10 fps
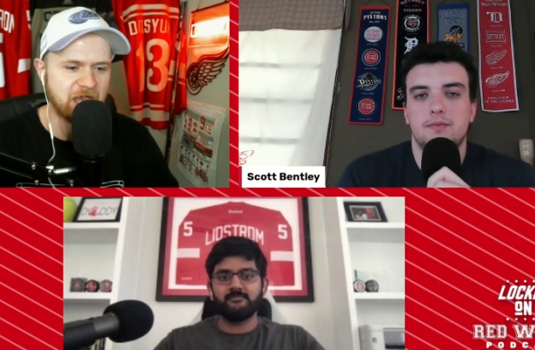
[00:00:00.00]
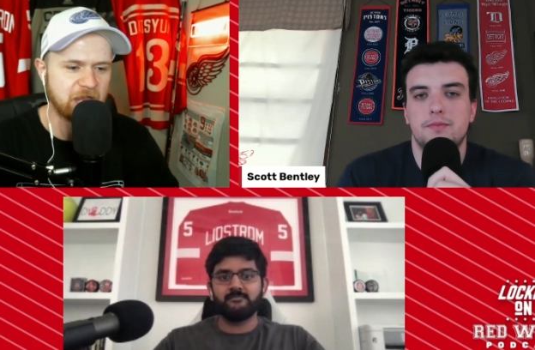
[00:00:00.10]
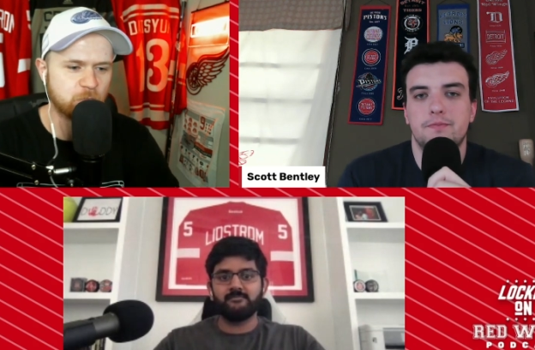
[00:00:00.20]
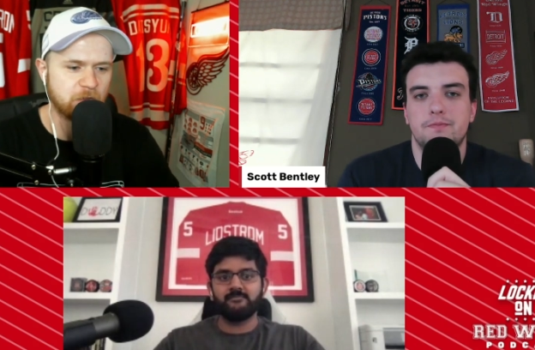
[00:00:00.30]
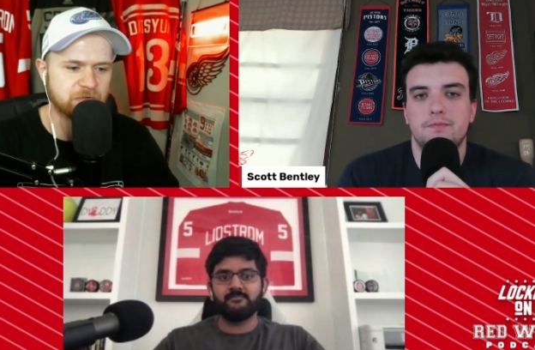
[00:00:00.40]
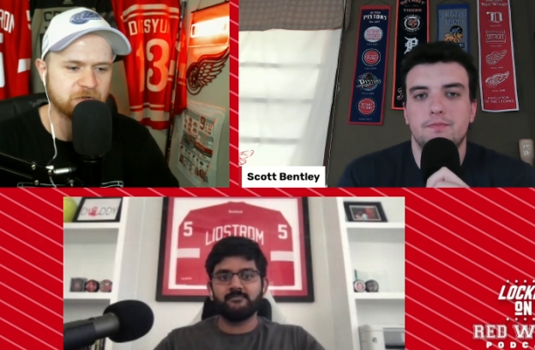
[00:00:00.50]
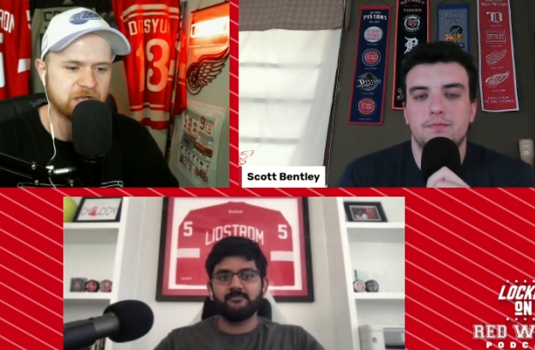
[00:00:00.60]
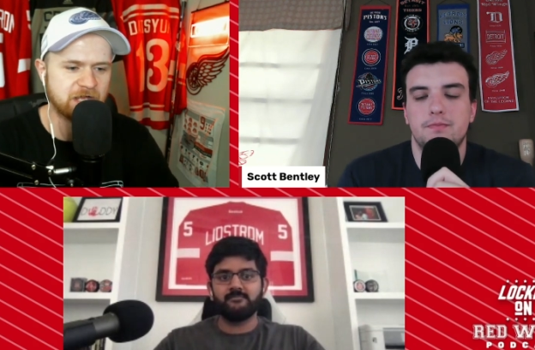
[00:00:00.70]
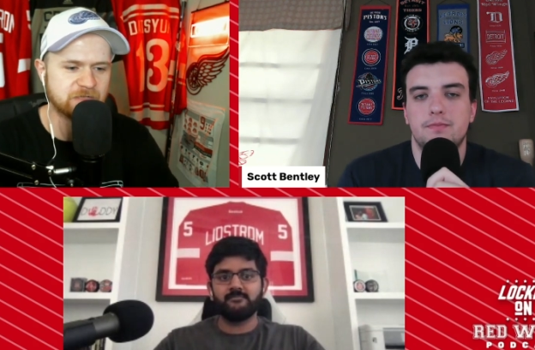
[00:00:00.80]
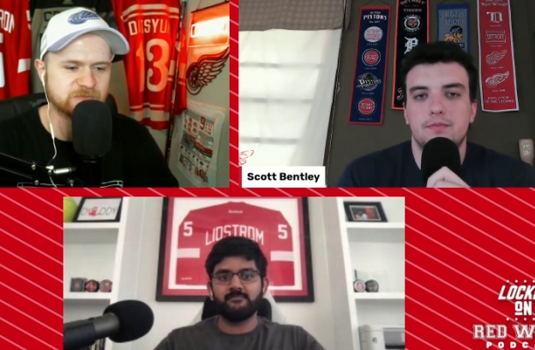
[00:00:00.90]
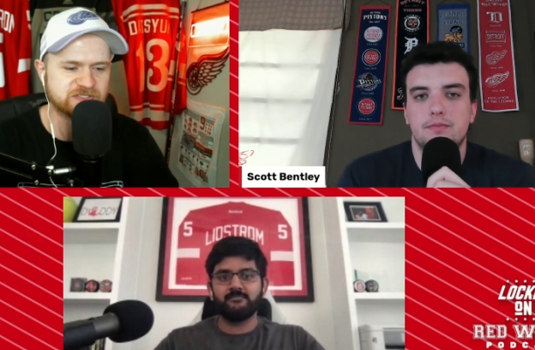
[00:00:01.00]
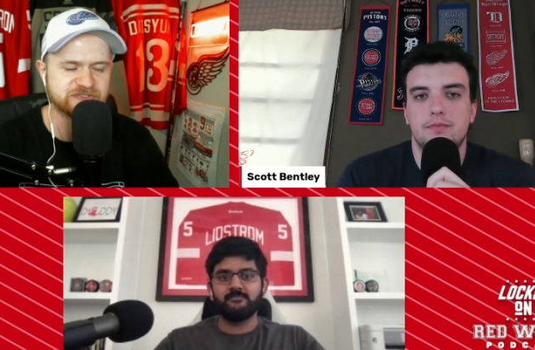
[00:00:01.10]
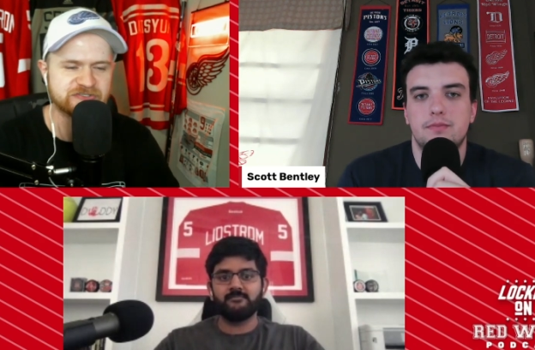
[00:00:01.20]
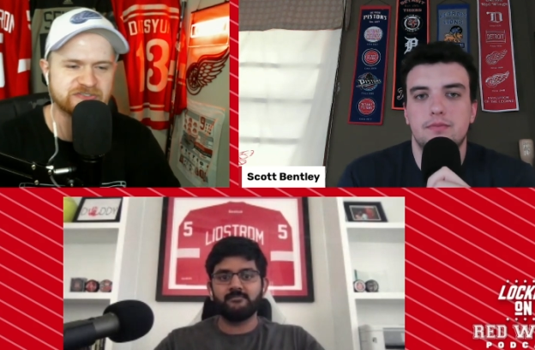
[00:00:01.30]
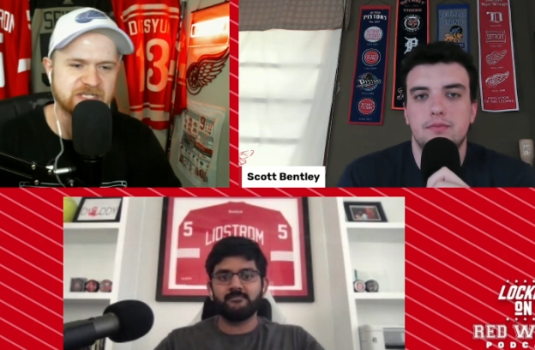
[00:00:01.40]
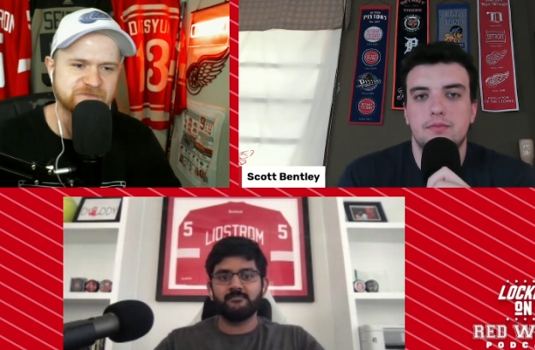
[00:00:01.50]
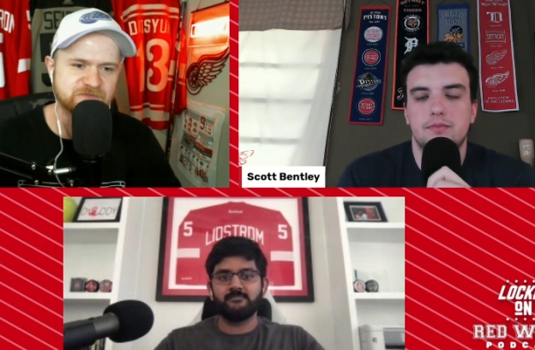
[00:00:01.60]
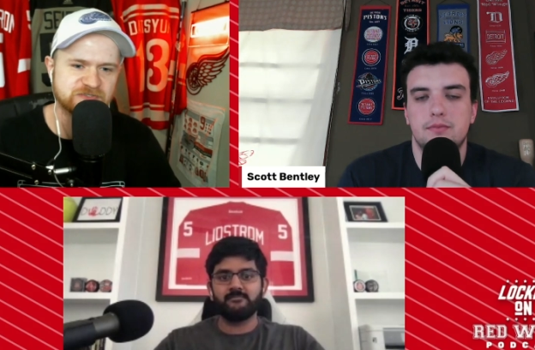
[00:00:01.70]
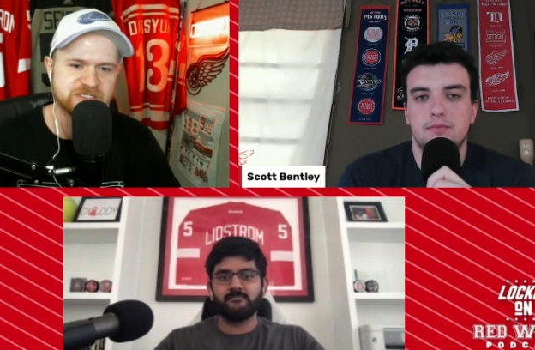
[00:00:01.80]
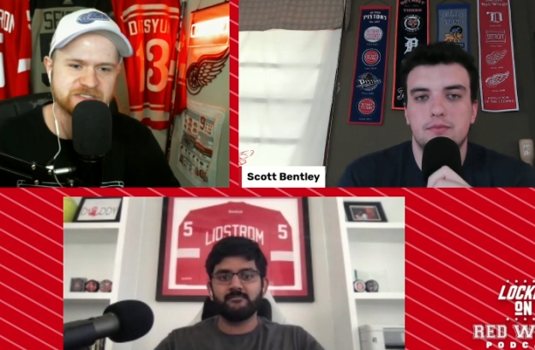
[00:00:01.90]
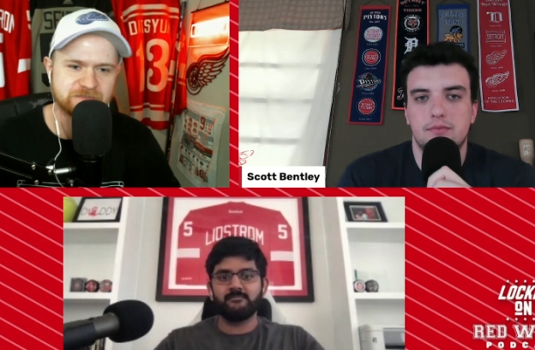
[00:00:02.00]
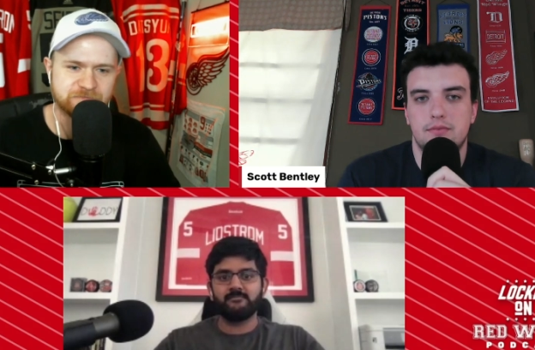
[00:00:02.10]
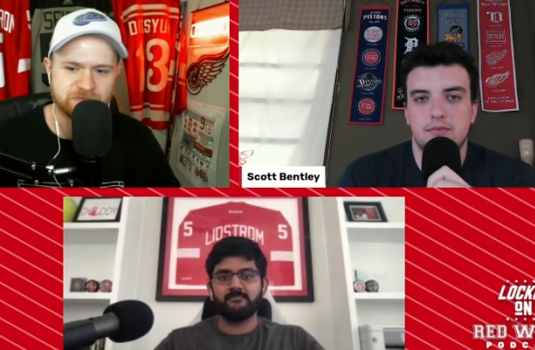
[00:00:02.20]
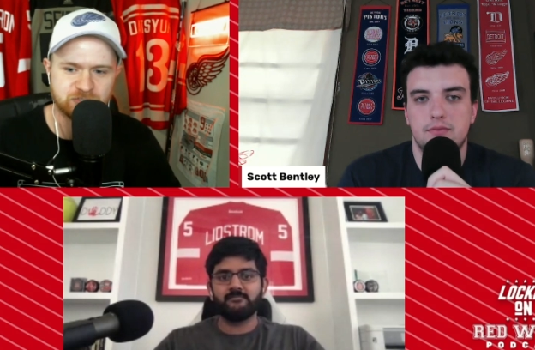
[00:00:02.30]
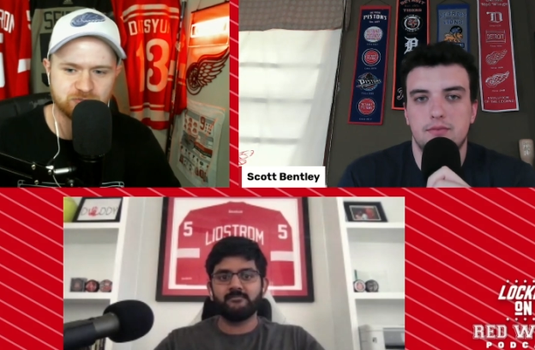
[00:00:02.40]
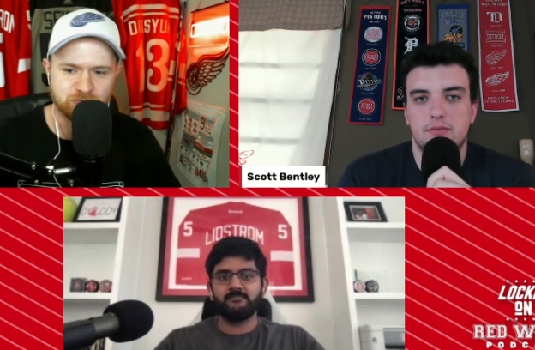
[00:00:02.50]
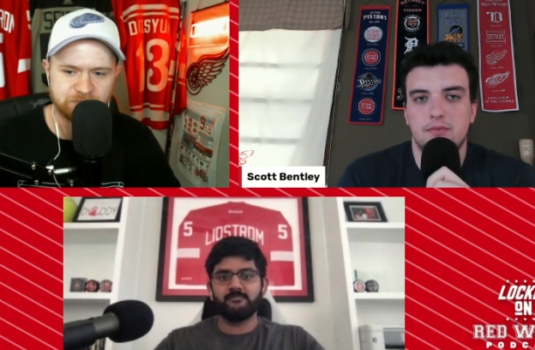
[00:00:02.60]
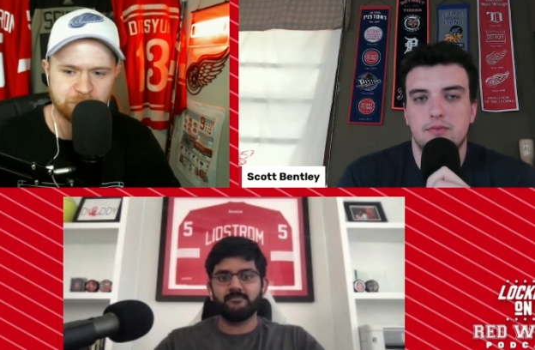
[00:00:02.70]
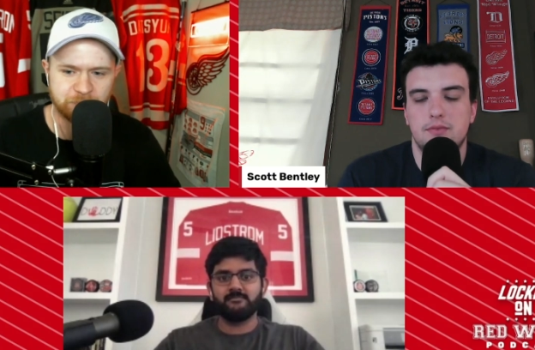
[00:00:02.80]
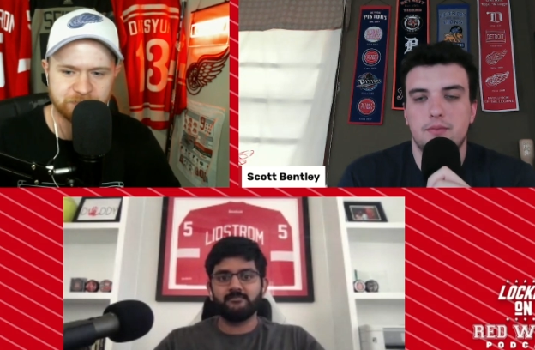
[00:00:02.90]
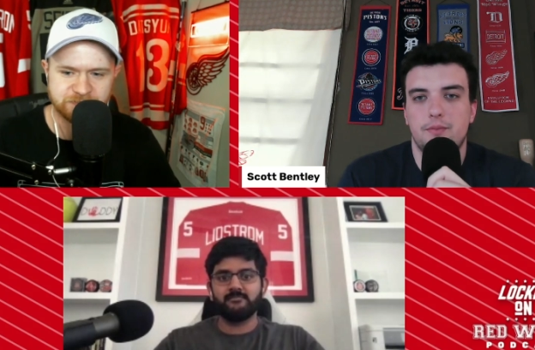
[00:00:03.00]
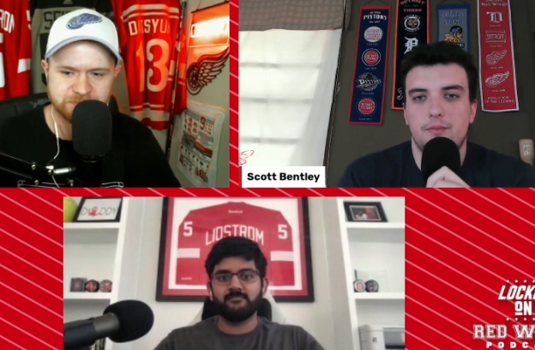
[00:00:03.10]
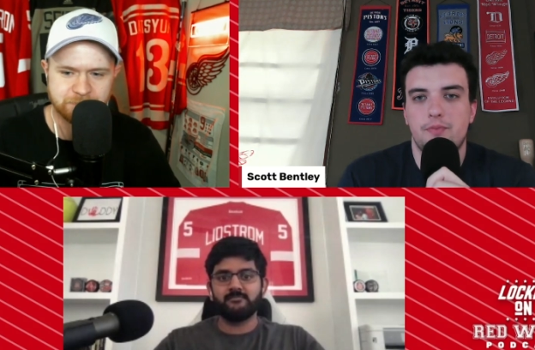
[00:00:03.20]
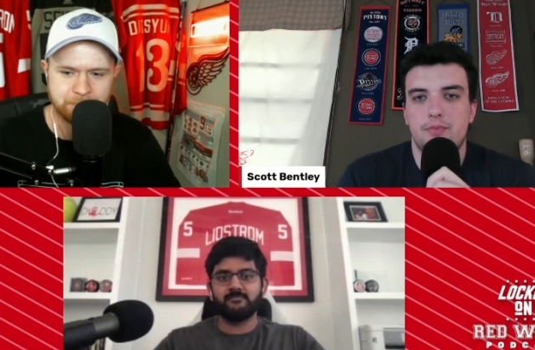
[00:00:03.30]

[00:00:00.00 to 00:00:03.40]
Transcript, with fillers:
Speaker 1: and whether or not it was a successful season for the Detroit Red Wings.